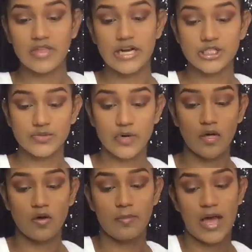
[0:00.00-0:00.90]
Then I just want
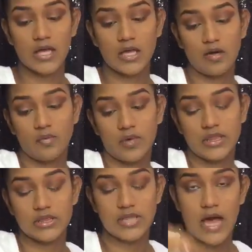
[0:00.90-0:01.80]
to go back in
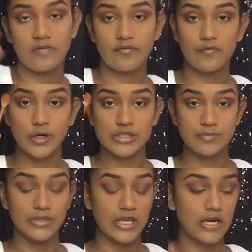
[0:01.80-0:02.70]
with that
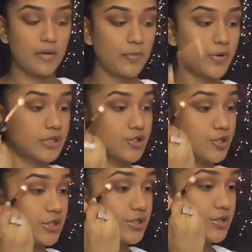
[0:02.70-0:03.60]
first blending brush
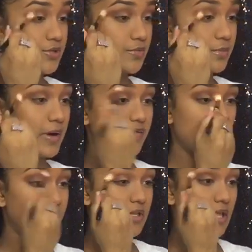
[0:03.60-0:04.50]
just to buff
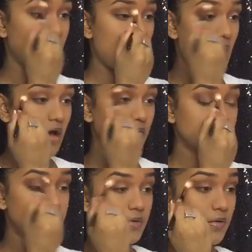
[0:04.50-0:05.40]
everything out
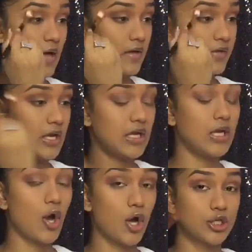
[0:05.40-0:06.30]
so we don't have
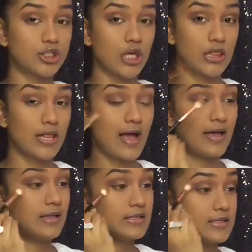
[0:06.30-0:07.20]
any harsh
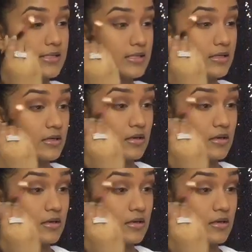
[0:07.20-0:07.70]
lines.